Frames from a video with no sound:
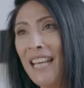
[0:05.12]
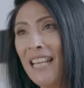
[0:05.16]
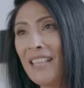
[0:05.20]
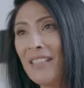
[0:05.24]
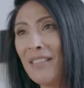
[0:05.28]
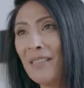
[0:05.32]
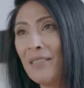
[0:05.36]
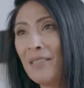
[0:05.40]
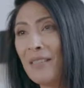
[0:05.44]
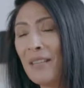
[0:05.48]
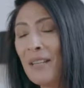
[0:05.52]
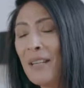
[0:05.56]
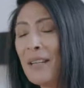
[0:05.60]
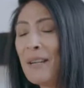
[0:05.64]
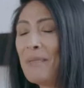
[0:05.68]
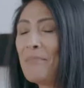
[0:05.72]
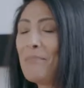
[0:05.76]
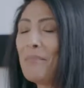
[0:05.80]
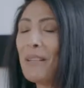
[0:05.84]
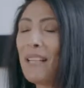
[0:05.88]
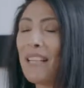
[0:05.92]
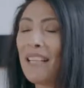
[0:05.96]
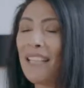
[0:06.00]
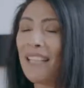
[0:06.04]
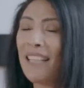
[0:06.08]
Aden,
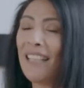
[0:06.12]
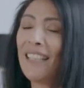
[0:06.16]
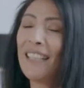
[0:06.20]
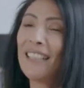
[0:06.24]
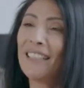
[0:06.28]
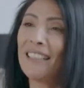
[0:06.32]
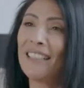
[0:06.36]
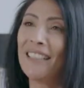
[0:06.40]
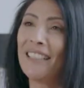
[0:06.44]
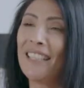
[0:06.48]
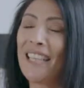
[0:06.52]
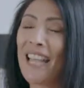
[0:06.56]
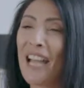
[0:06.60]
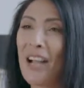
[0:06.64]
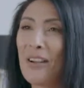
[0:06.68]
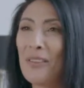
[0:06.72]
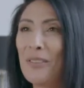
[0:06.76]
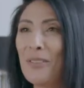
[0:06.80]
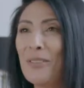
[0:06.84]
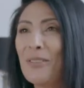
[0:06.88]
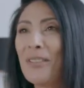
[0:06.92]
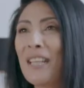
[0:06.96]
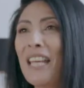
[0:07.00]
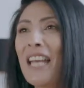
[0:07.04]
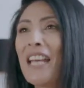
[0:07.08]
but England now
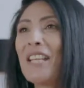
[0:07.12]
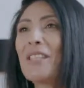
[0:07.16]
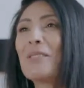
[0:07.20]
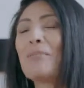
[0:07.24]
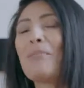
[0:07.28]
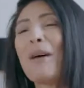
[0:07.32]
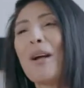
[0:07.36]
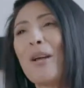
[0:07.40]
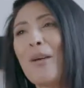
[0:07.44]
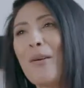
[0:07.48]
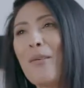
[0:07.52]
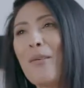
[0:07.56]
and U K is my